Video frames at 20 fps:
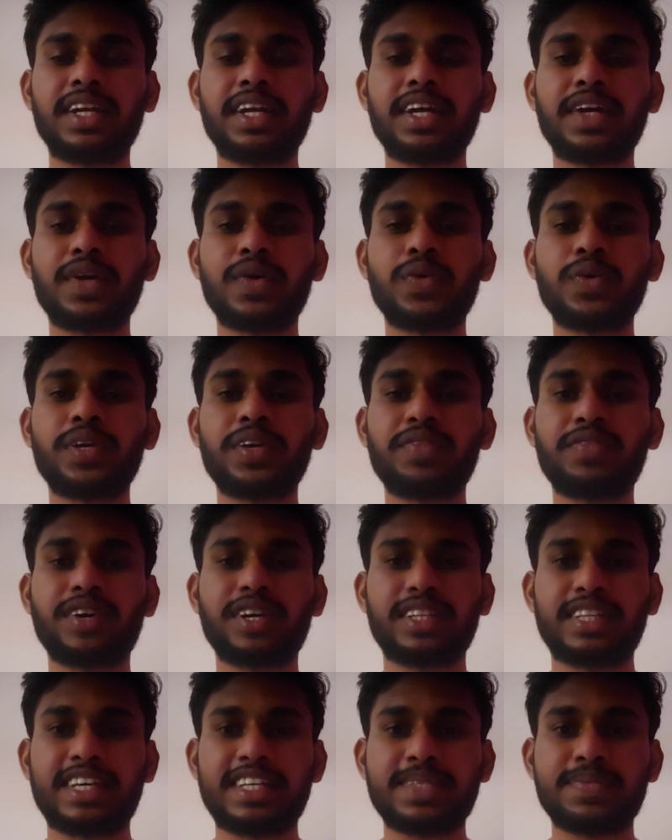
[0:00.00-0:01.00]
accounting for
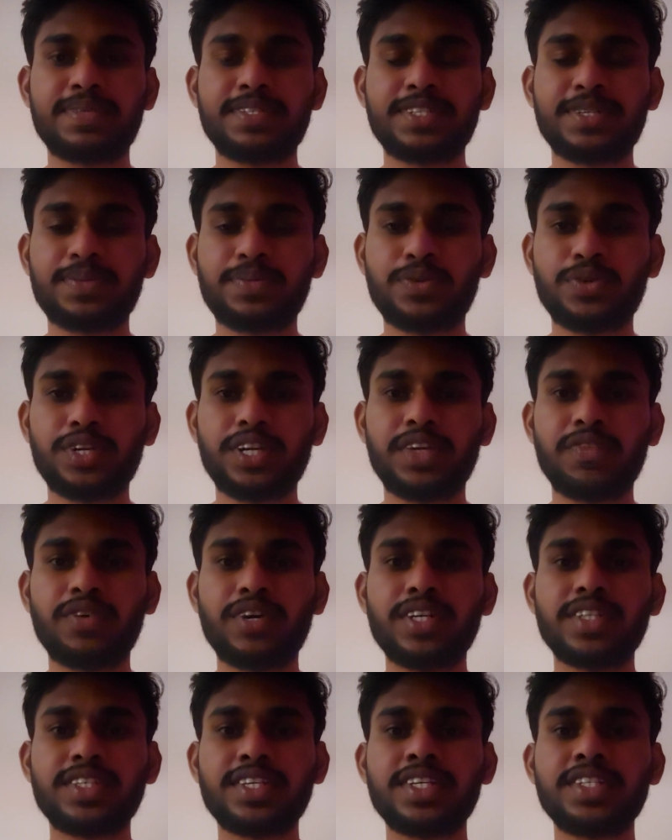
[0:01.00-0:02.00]
the expense report
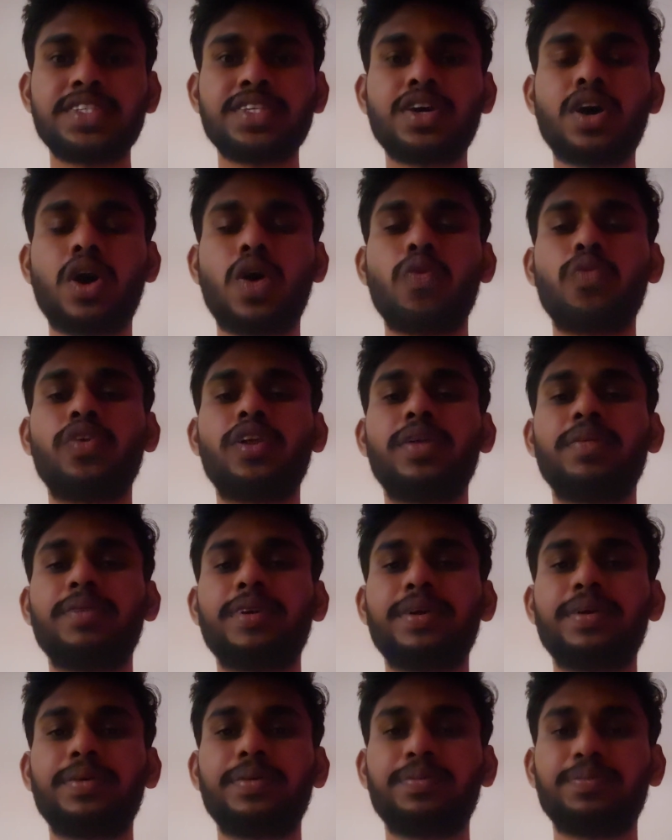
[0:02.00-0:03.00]
invoices, how will
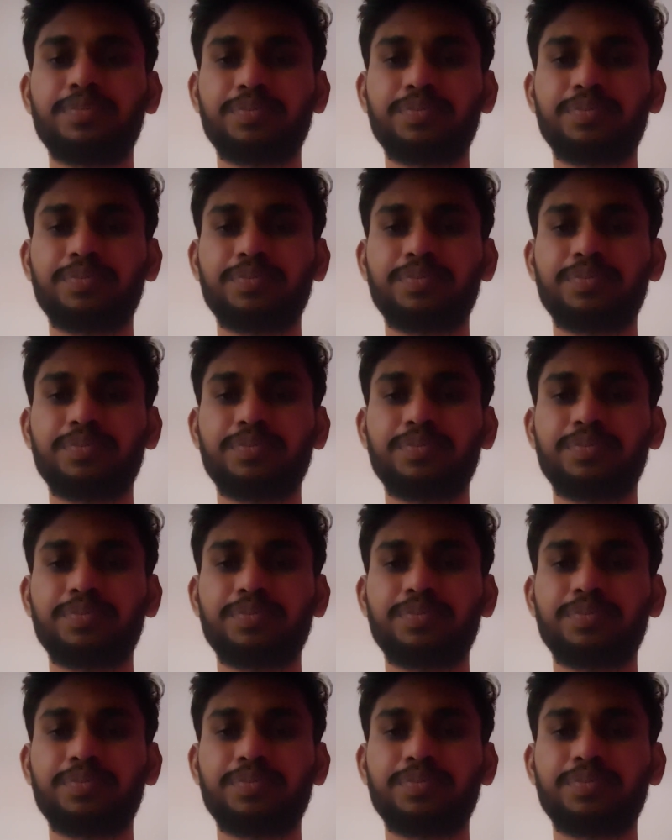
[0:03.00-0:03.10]
we